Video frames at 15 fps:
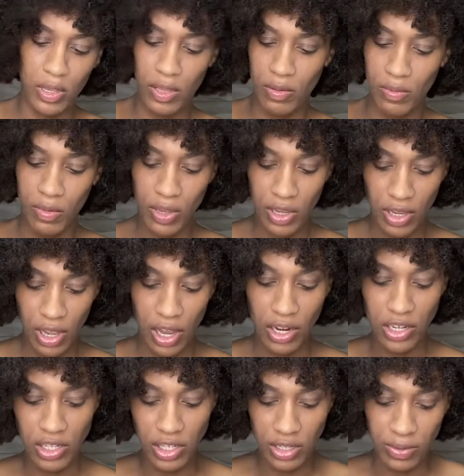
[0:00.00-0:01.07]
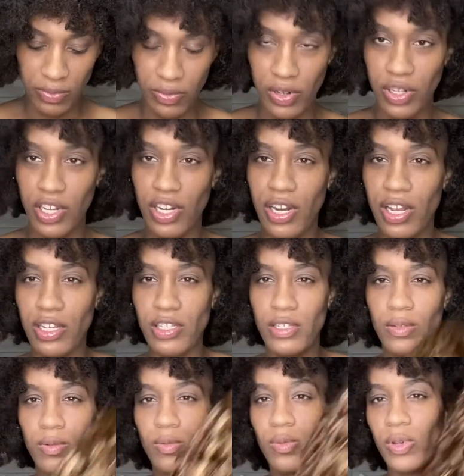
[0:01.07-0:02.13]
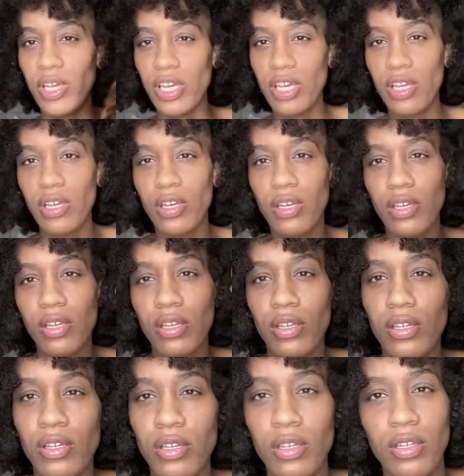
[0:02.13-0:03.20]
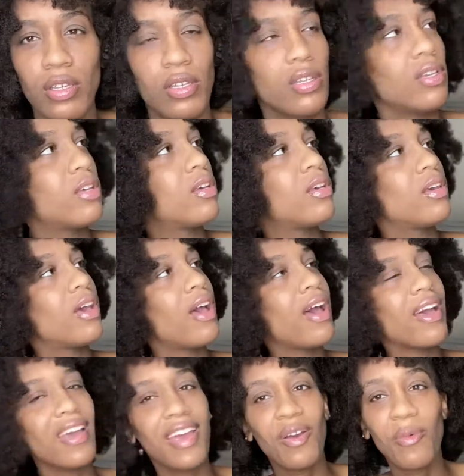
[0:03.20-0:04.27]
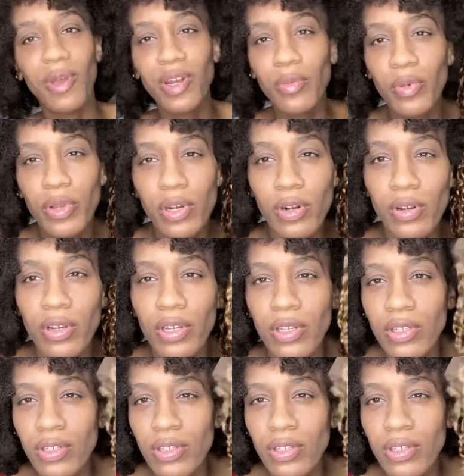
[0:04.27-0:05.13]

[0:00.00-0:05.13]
But y'all, this is a really nice wig. I can't wait to put it on.